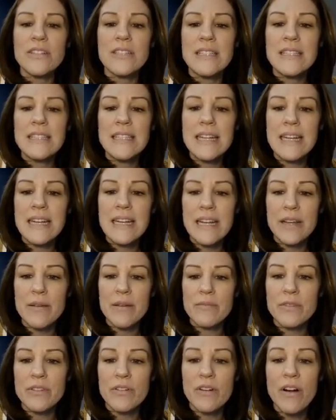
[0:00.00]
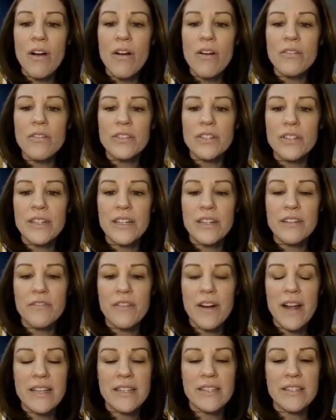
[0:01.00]
synonyms or alternate
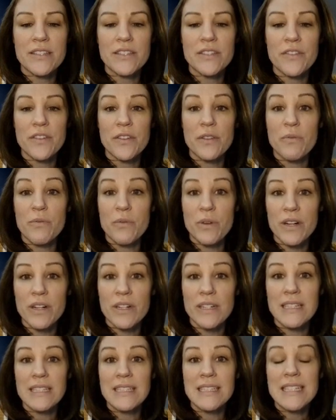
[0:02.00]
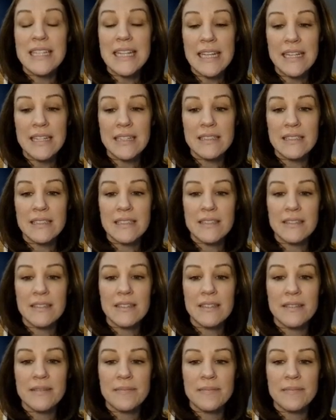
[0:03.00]
phrases for the word teens.